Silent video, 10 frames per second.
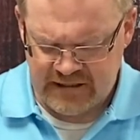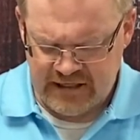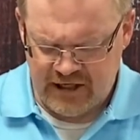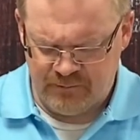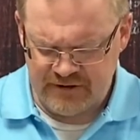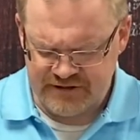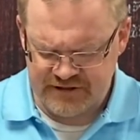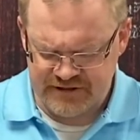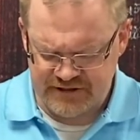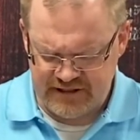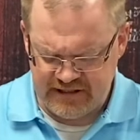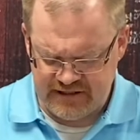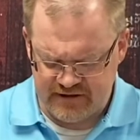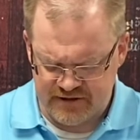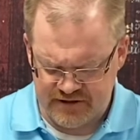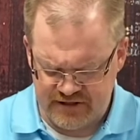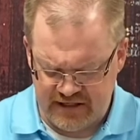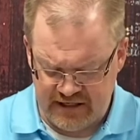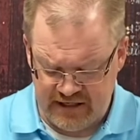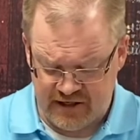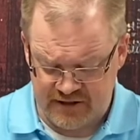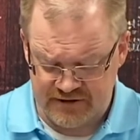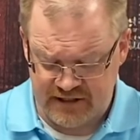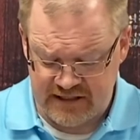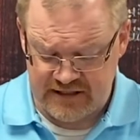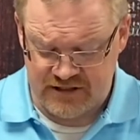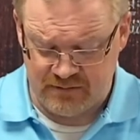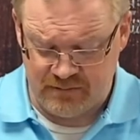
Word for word: Help us to see the sin in us that needs to be